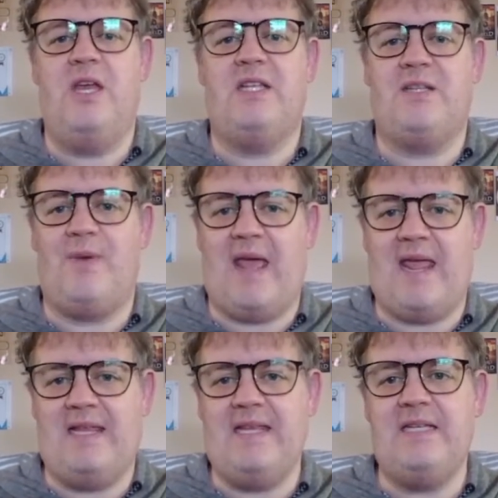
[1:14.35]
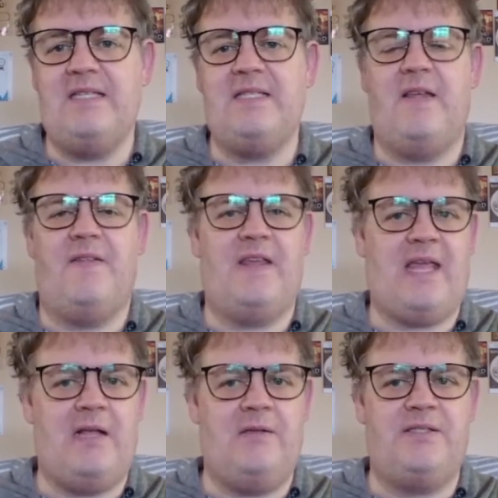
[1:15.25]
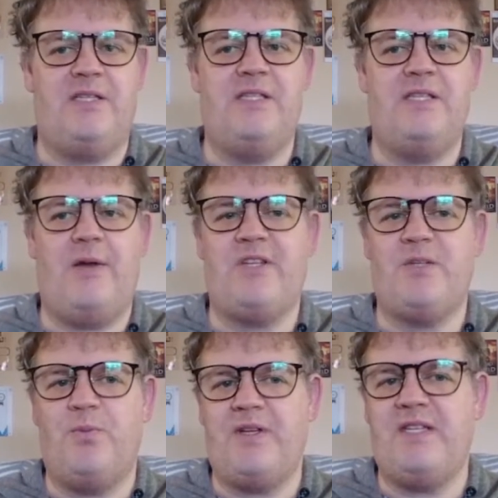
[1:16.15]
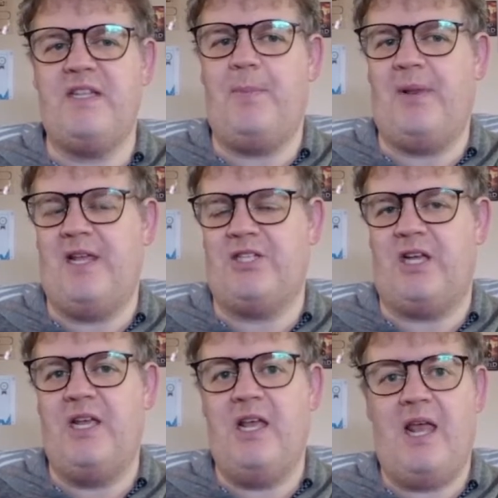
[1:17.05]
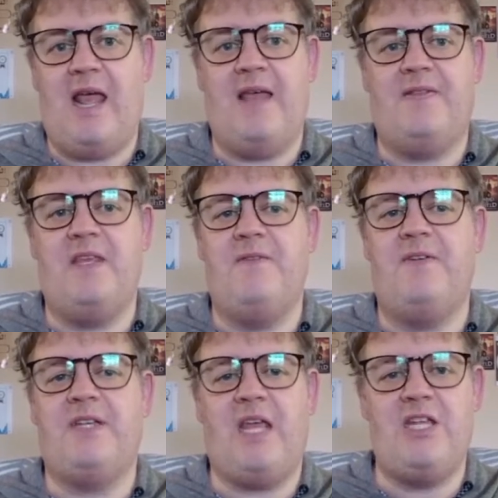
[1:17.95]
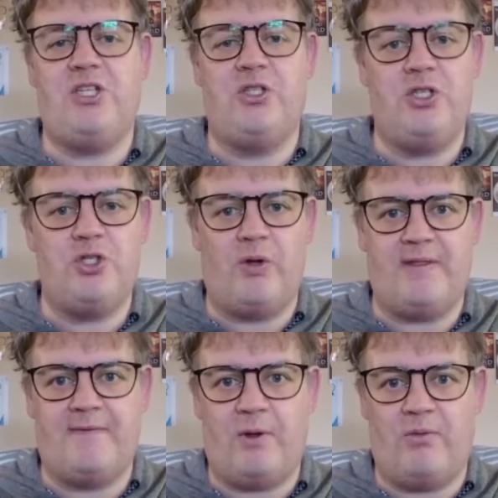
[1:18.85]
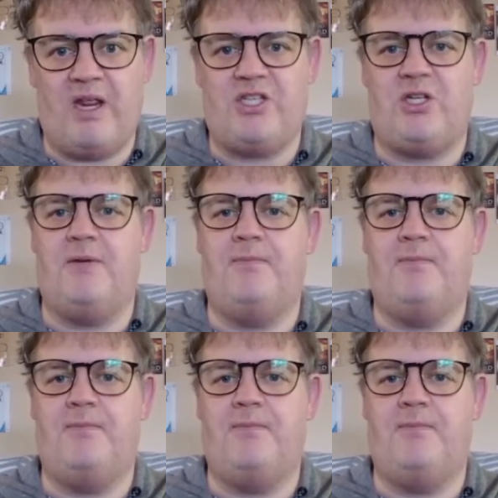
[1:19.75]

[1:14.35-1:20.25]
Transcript: Some aliens, the Calsons, are expressing their pleasure at the invitation to join the Federation,